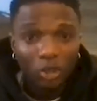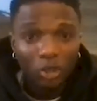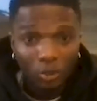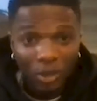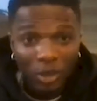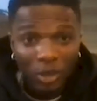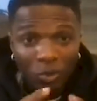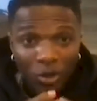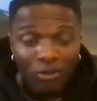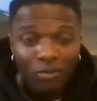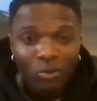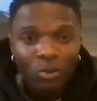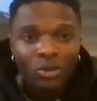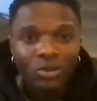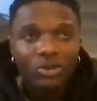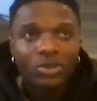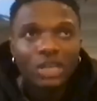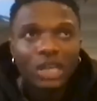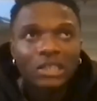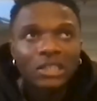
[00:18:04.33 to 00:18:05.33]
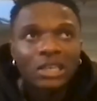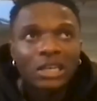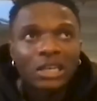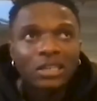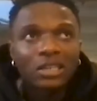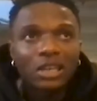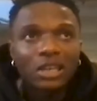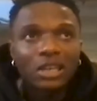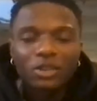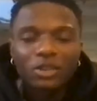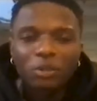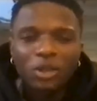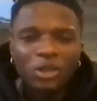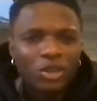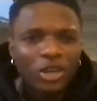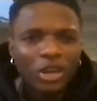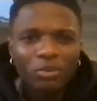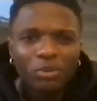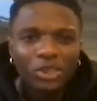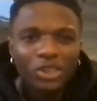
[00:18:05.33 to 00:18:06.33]
That's like, just makes you
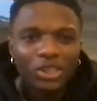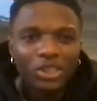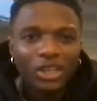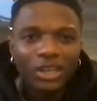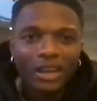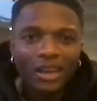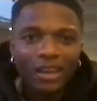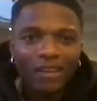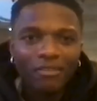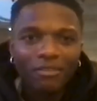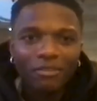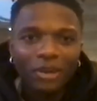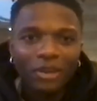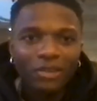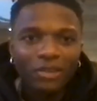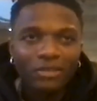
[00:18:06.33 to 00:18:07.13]
appreciate life, man.